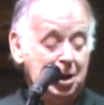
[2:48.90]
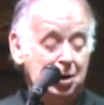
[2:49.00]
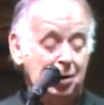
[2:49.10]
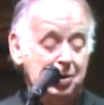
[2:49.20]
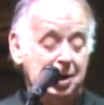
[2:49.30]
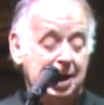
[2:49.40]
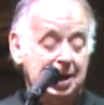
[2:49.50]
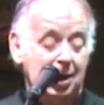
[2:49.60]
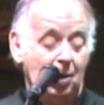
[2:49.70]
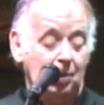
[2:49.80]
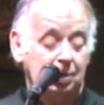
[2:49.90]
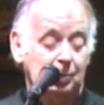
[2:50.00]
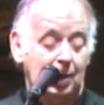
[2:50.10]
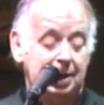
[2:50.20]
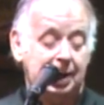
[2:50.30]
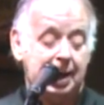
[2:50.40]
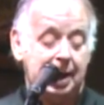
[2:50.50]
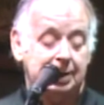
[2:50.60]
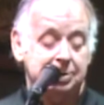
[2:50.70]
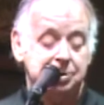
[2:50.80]
you know you're getting old when the
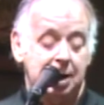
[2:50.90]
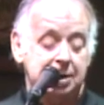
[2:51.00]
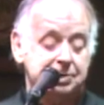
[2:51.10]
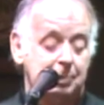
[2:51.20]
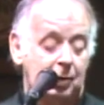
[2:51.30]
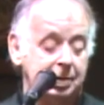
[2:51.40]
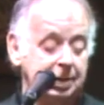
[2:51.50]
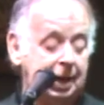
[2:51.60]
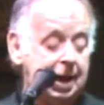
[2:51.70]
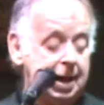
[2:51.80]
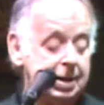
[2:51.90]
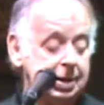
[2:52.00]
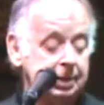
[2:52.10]
candles cost more than the cake.